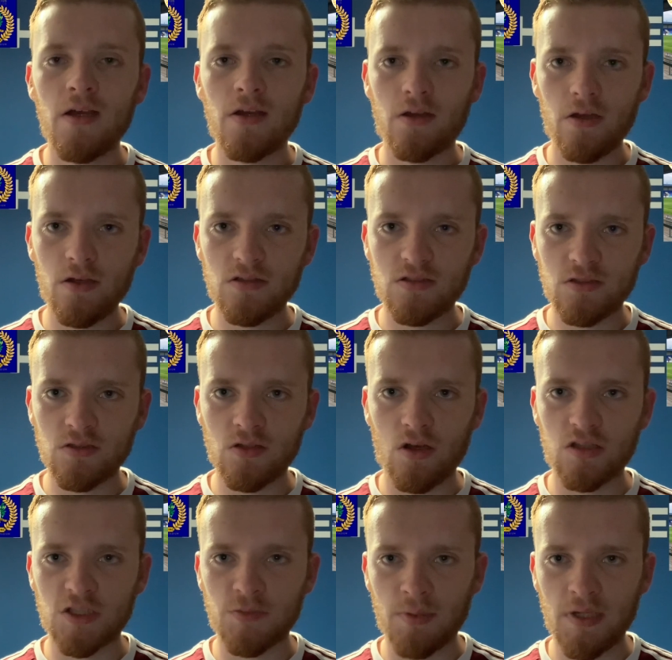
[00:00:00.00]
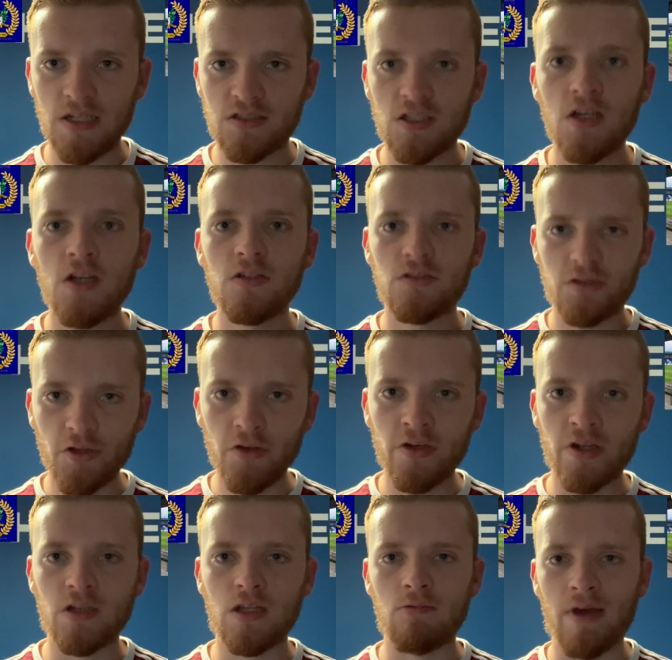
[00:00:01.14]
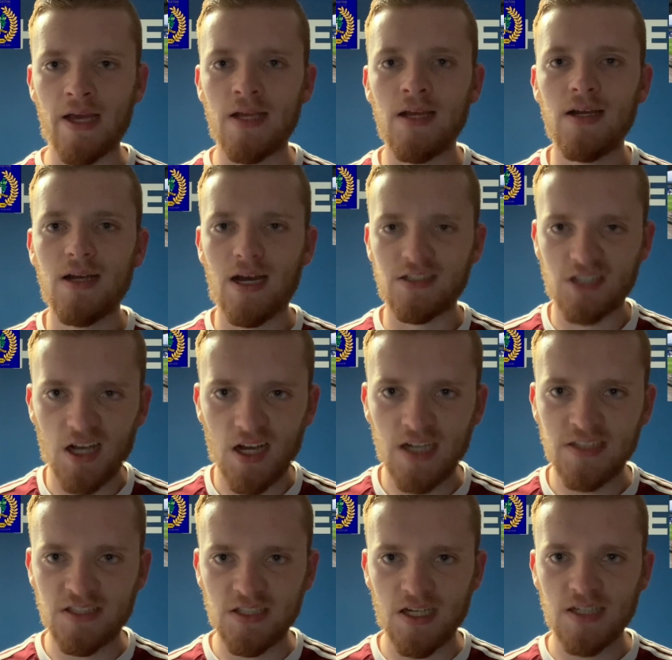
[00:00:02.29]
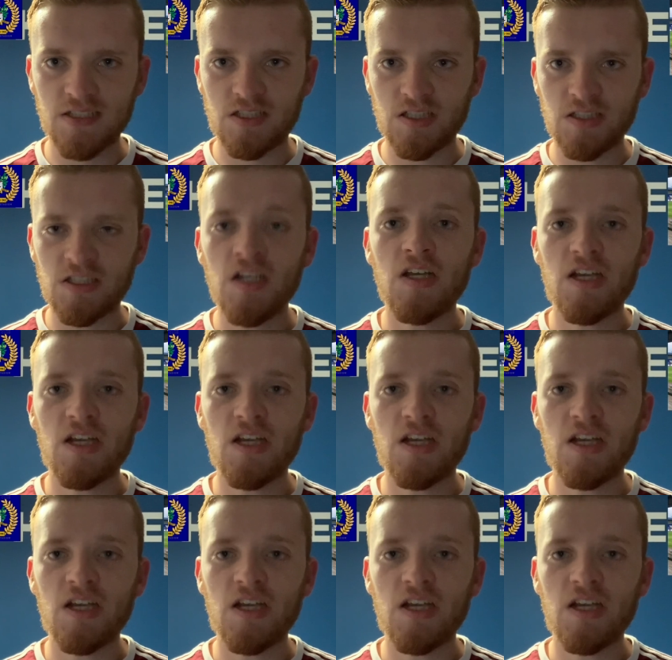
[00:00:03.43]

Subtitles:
Curzon got beat 2-0 away at Hyde United